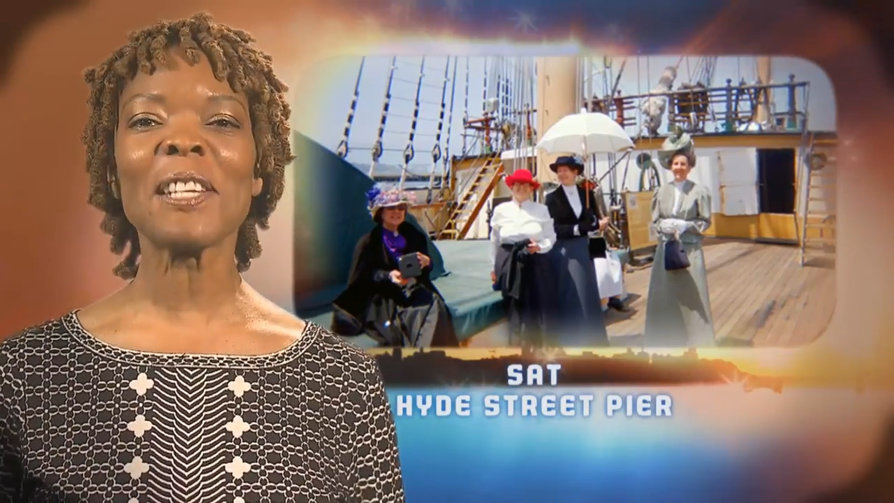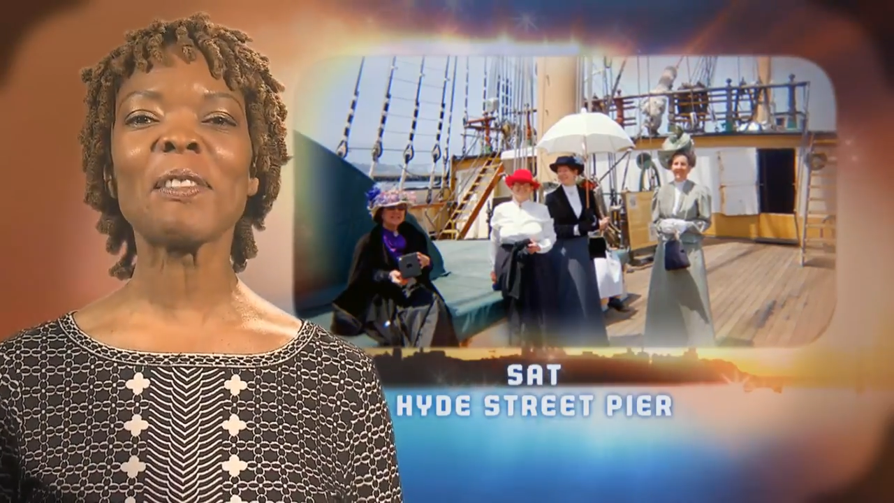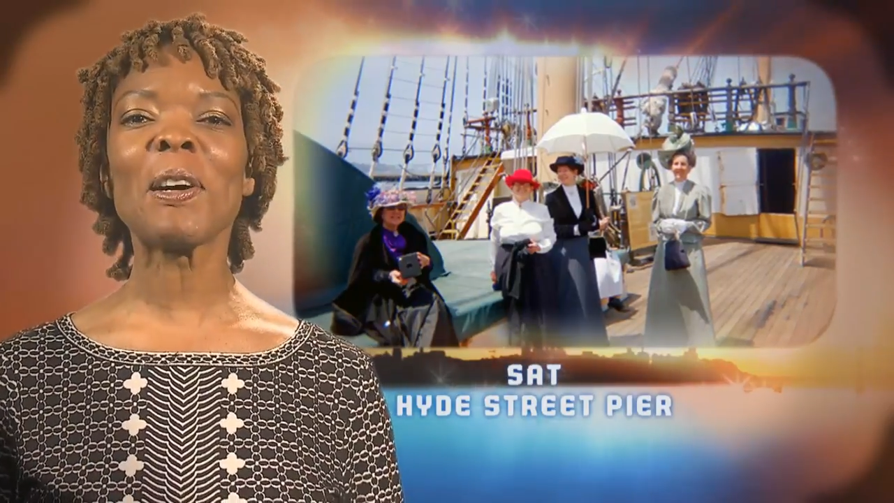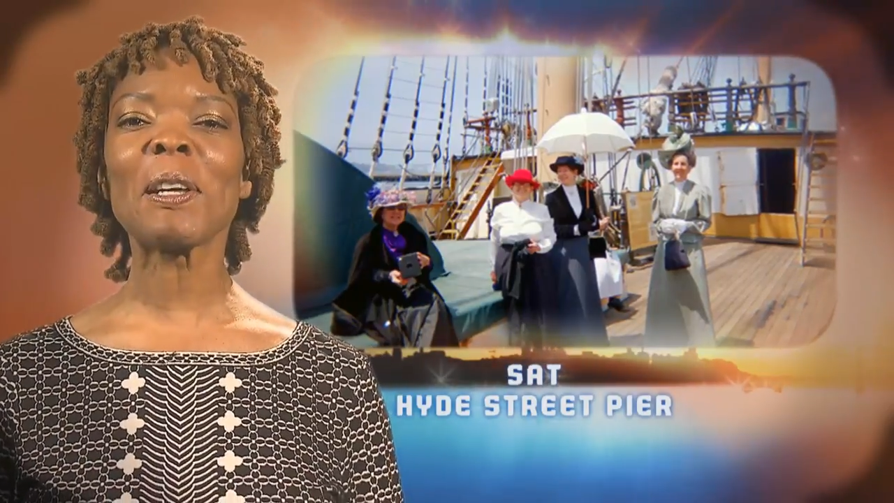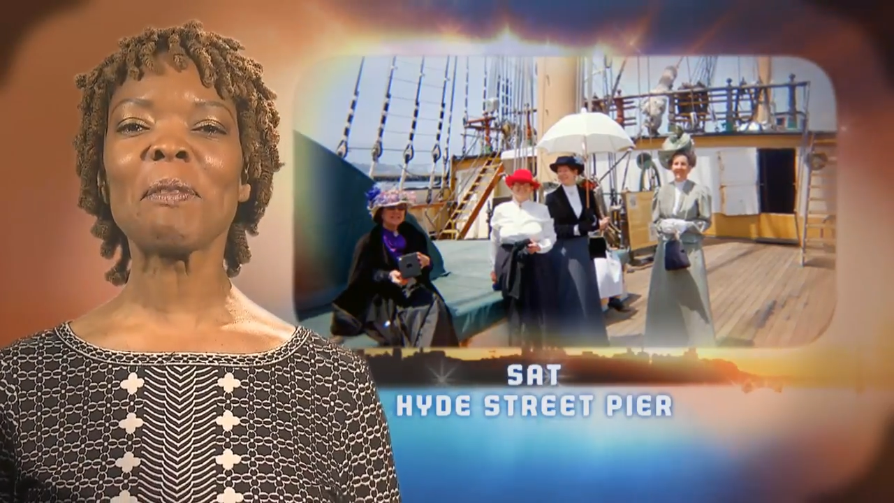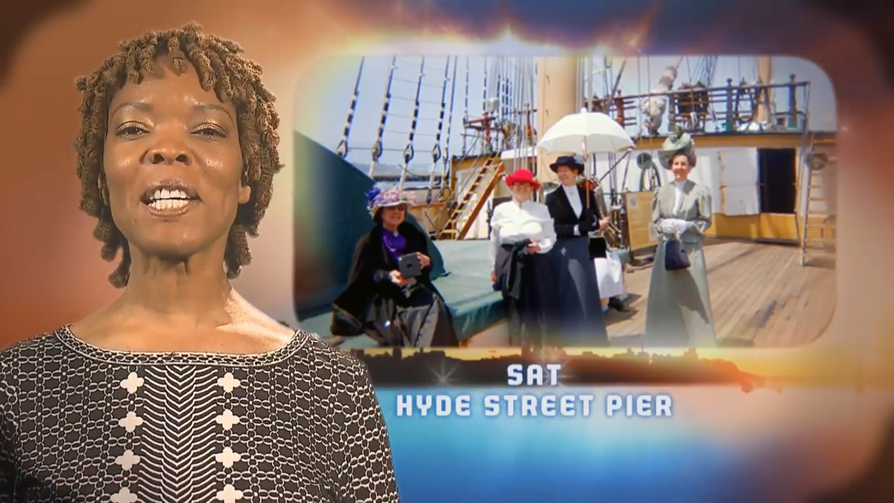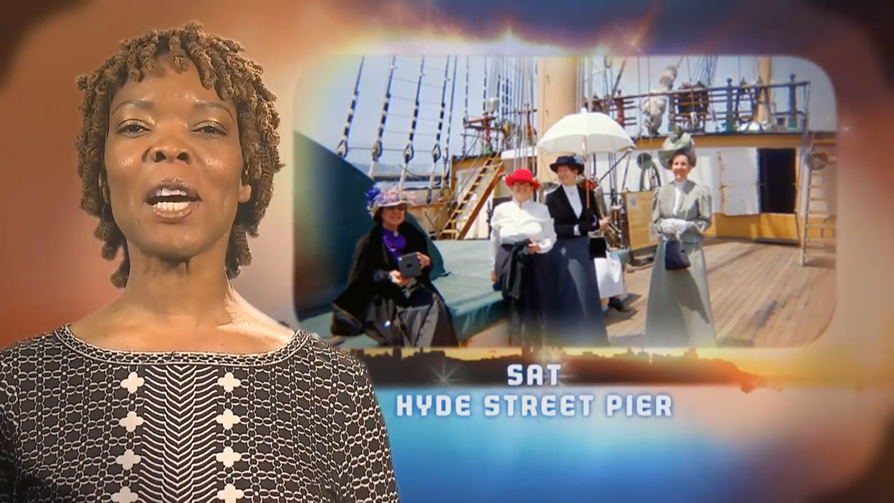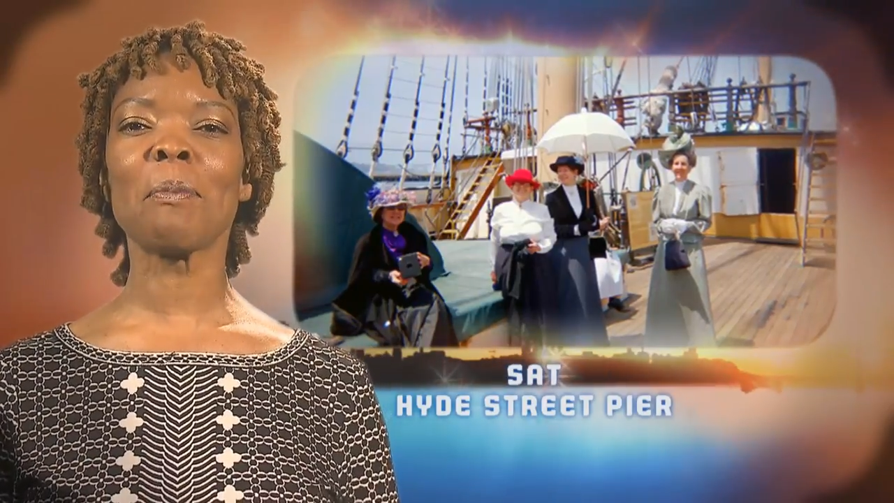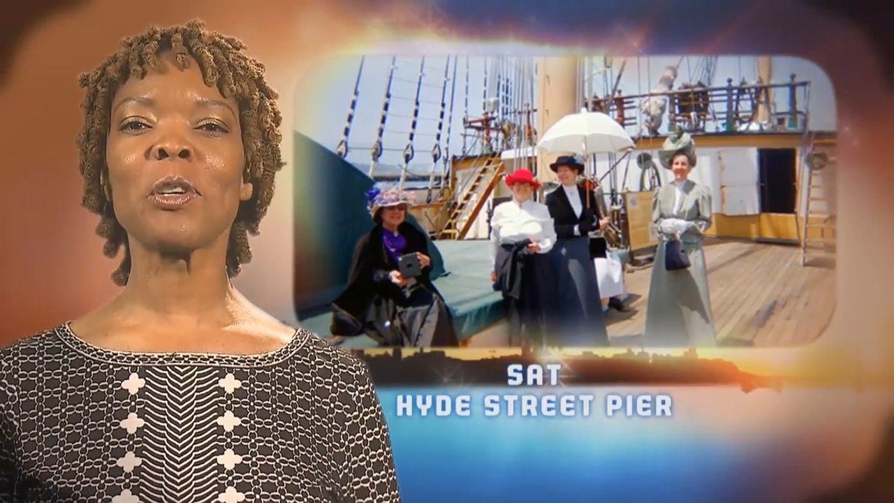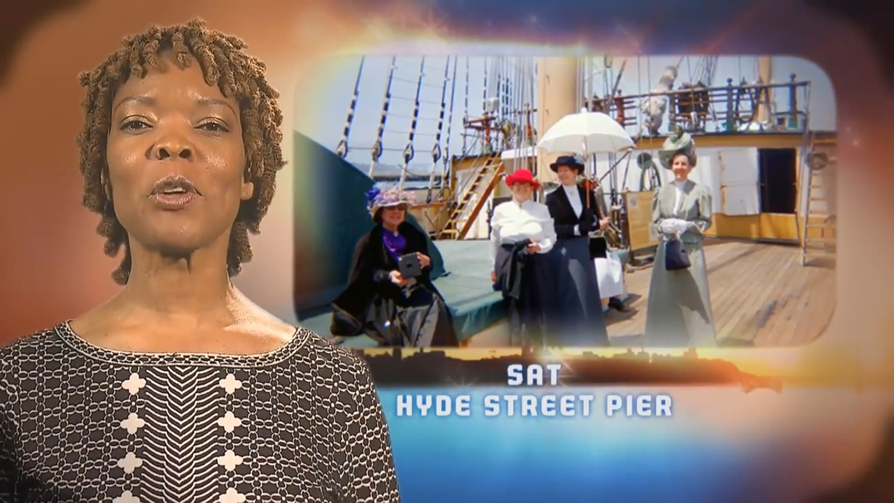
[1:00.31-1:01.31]
is welcome to
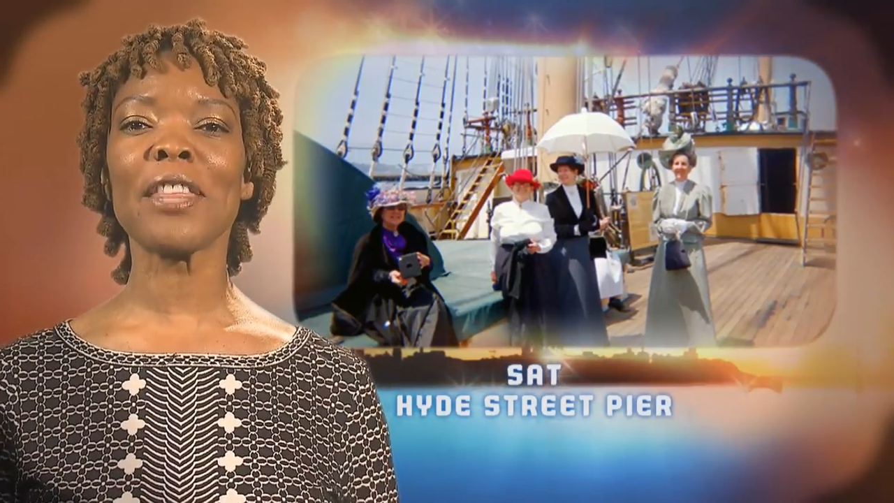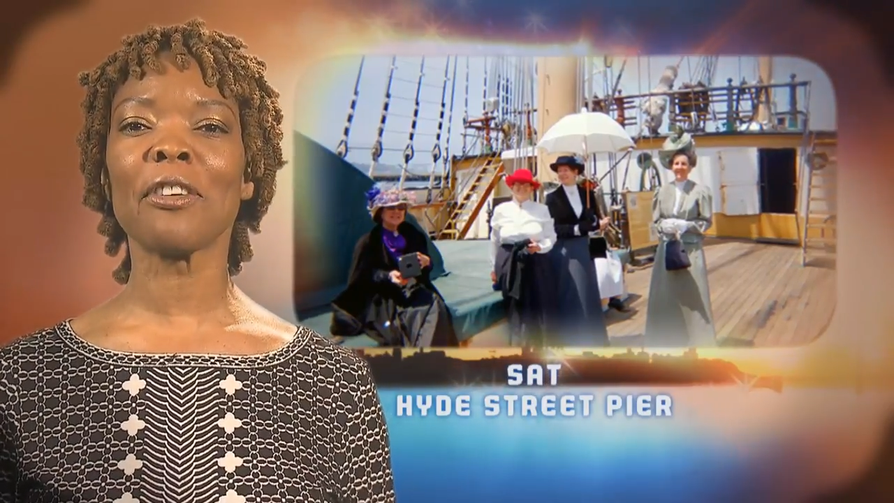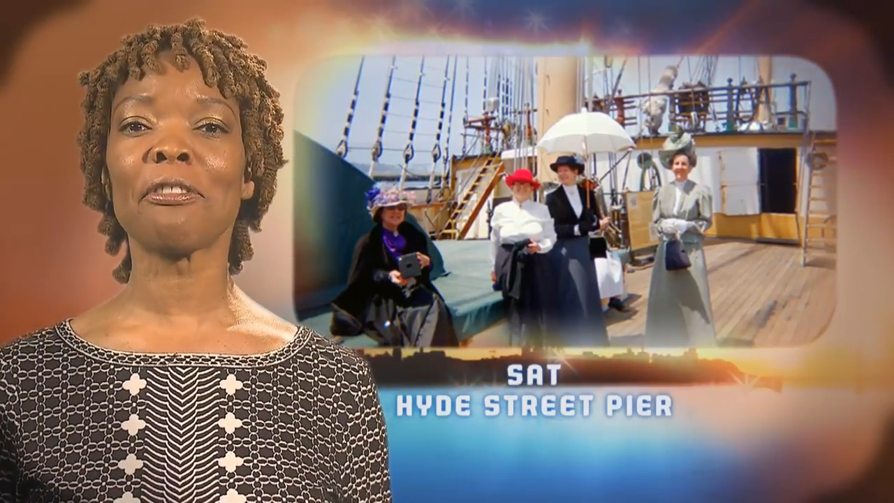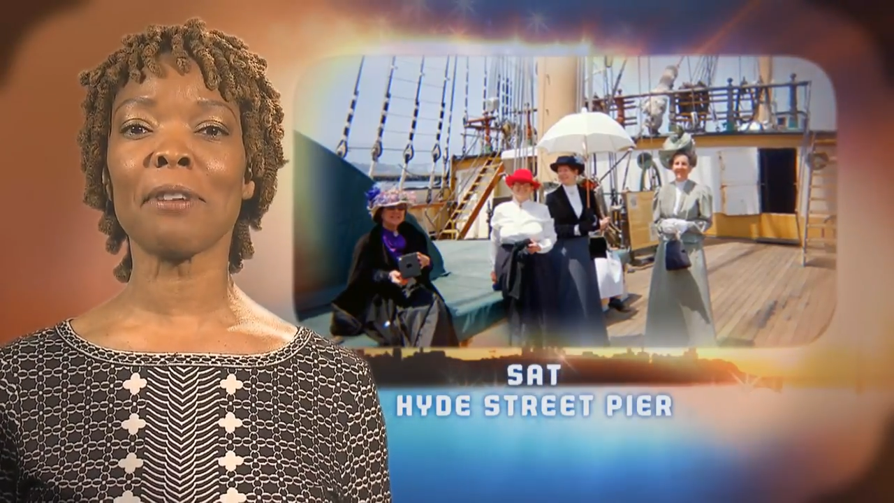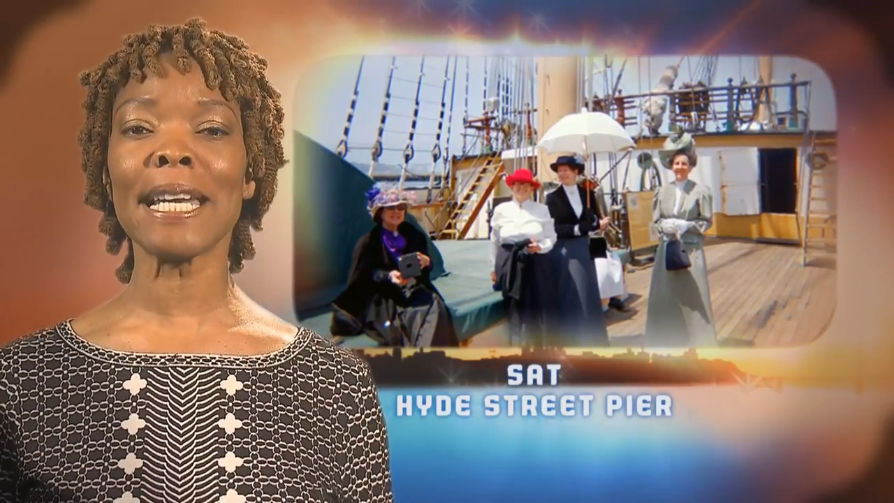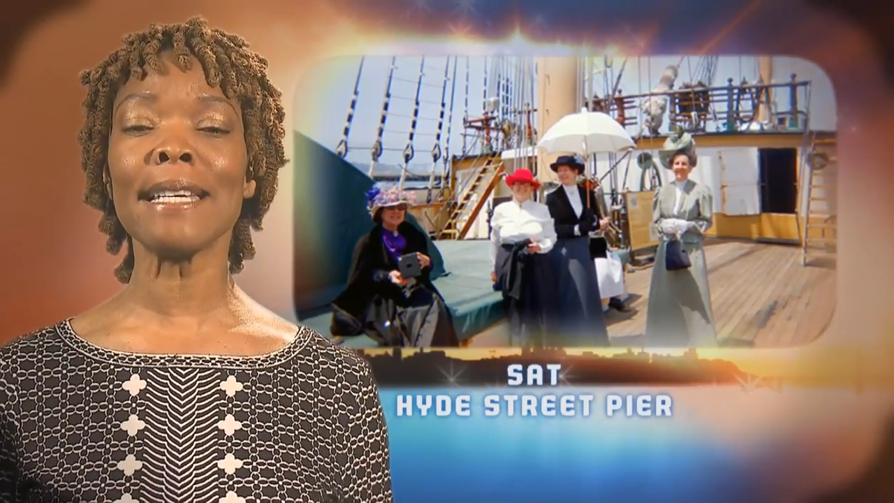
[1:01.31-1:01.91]
come join the free